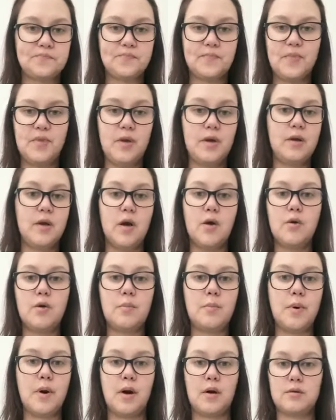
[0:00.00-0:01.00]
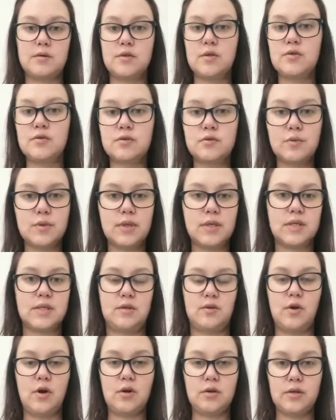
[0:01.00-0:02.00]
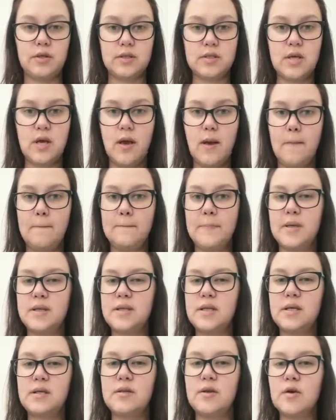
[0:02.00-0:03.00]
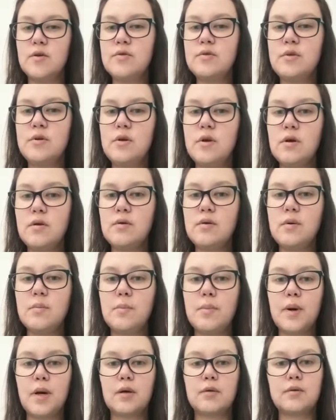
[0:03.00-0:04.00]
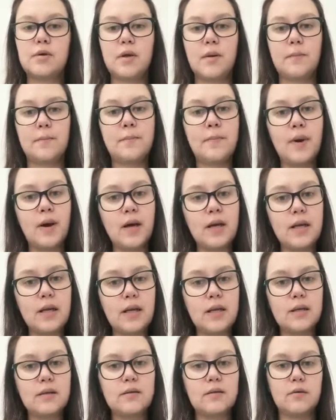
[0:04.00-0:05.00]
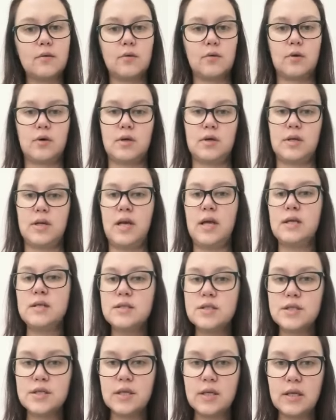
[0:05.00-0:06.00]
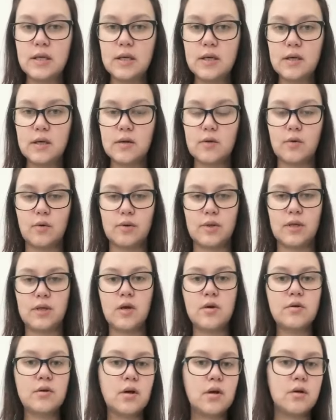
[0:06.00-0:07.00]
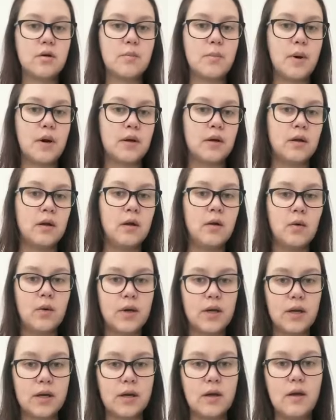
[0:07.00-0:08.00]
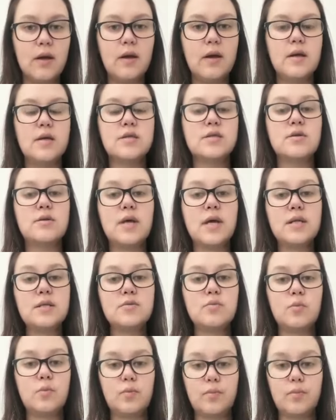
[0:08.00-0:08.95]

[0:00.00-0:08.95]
they know about social workers and doctors, but they don't know about a pilot or an engineer, or they don't know about a lawyer. So that's